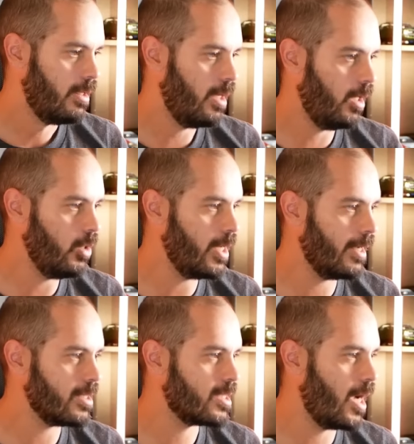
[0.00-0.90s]
Now, looking
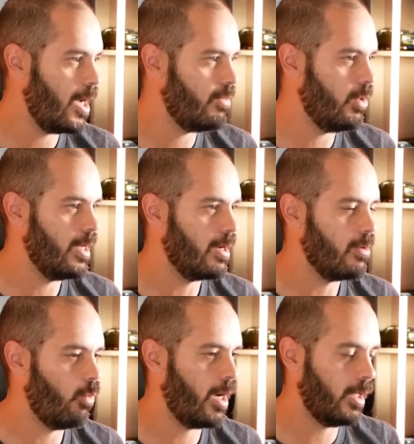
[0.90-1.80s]
at the side view
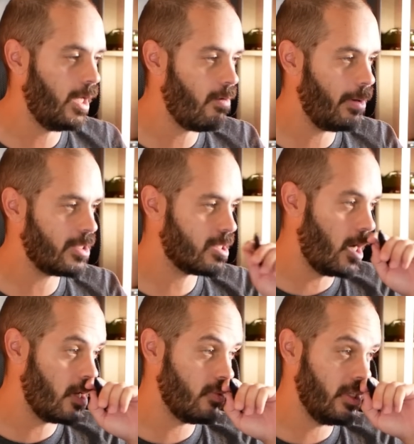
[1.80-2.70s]
here, what I love about the
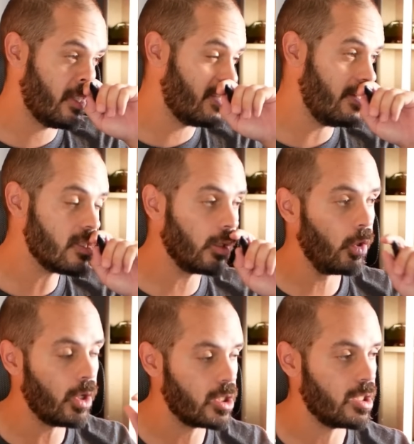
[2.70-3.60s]
side view is that this
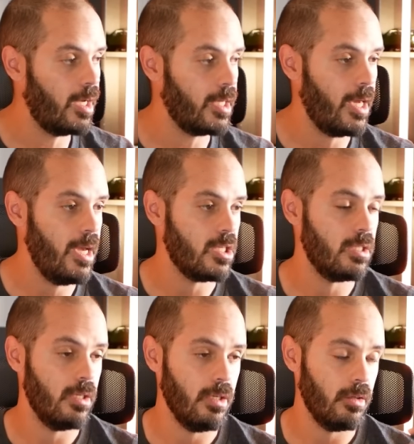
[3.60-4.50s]
looks like
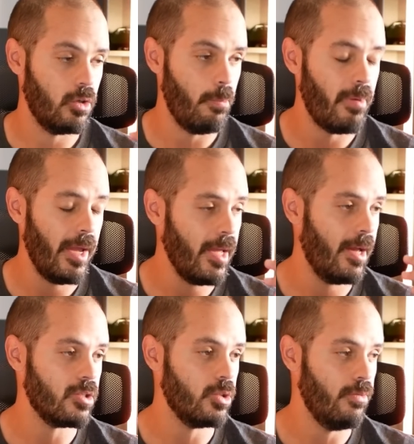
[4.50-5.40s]
a coupe
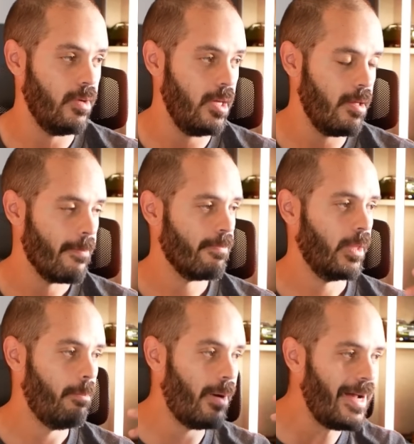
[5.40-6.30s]
SUV,
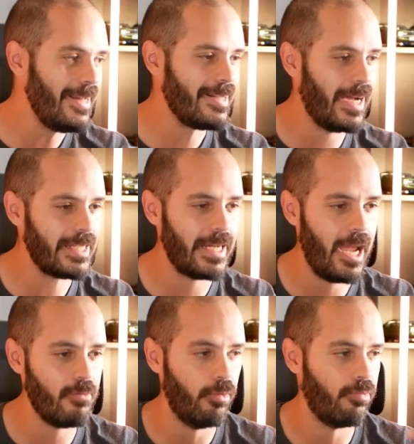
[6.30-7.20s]
but it doesn't
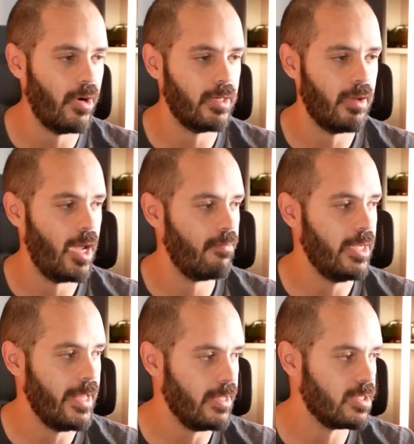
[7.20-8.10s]
have the front
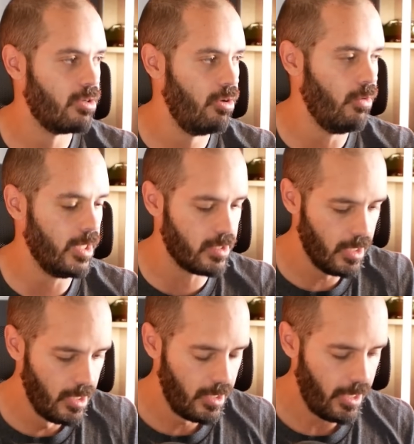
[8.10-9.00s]
heaviness to it.
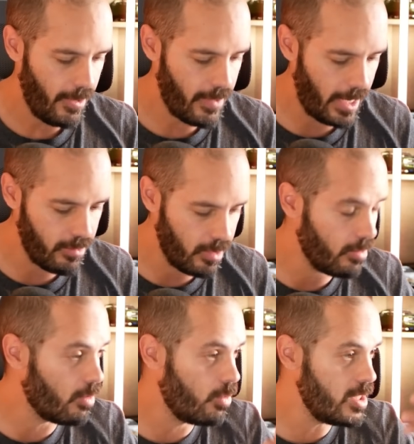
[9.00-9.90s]
And that
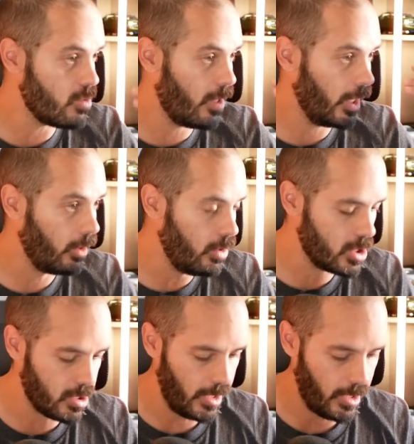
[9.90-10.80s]
the reason why it
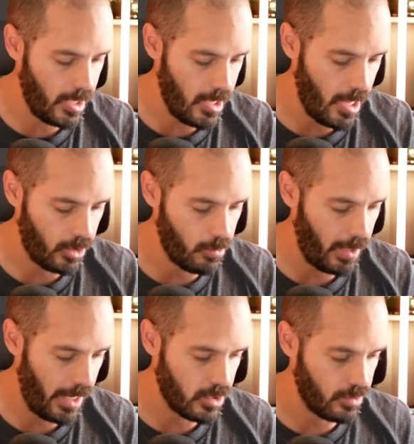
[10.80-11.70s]
looks like a coupe
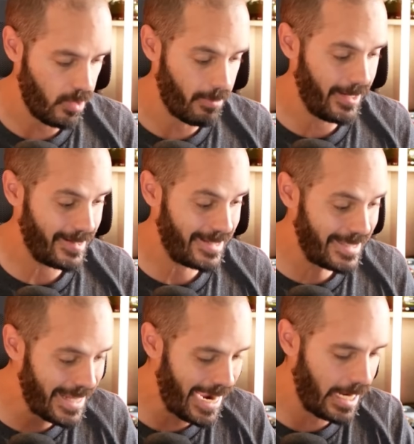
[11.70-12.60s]
SUV, but it's
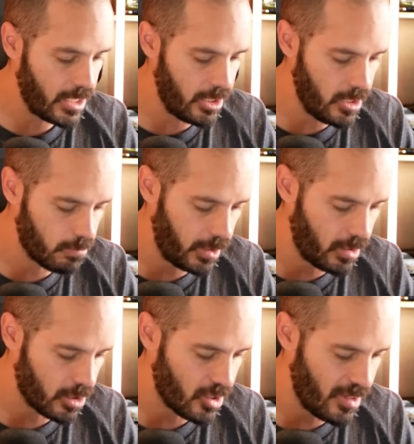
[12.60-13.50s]
not, is
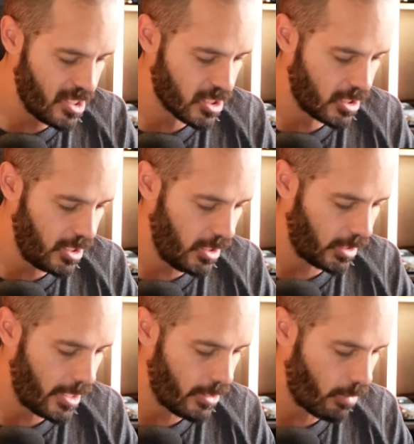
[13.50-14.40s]
because this key
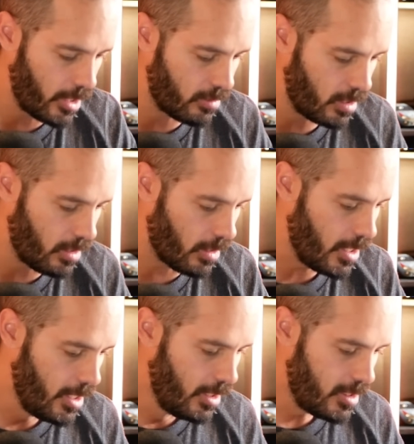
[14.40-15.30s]
line right here.
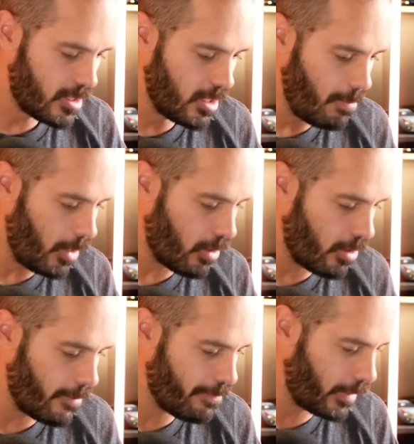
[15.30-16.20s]

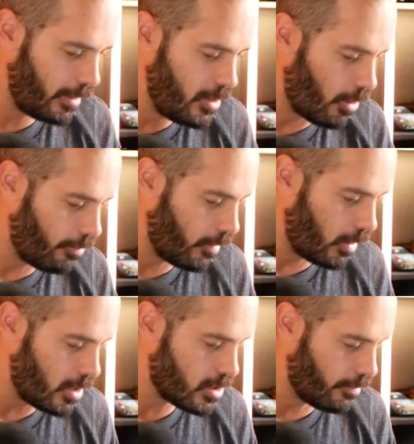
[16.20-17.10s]
Similar,
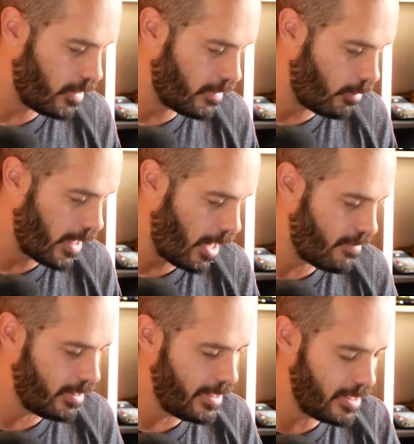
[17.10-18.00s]
philosophy that we
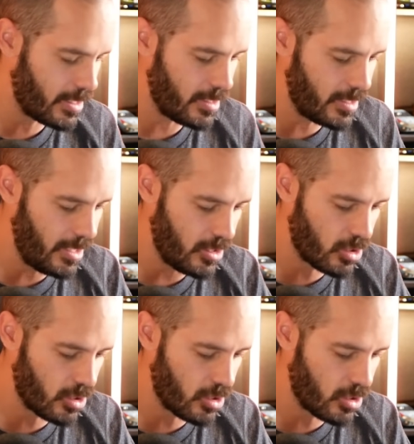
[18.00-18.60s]
have in the Nissan Z.